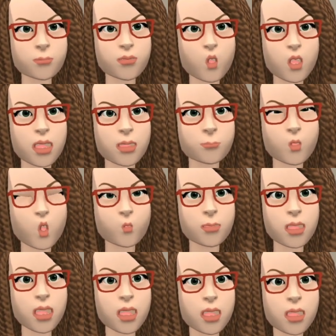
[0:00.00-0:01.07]
For a small
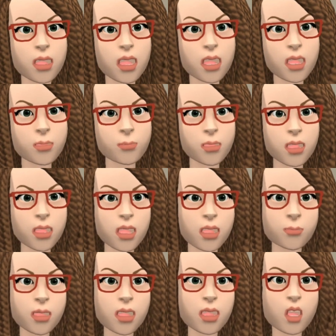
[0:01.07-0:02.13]
business, income
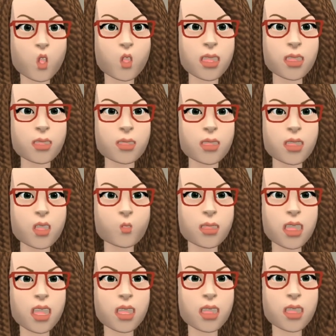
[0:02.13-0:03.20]
statements are designed to
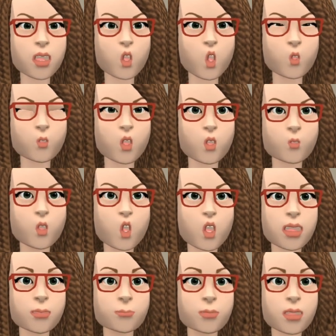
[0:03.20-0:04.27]
be read top to
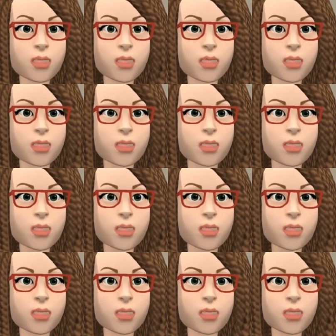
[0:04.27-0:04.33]
bottom,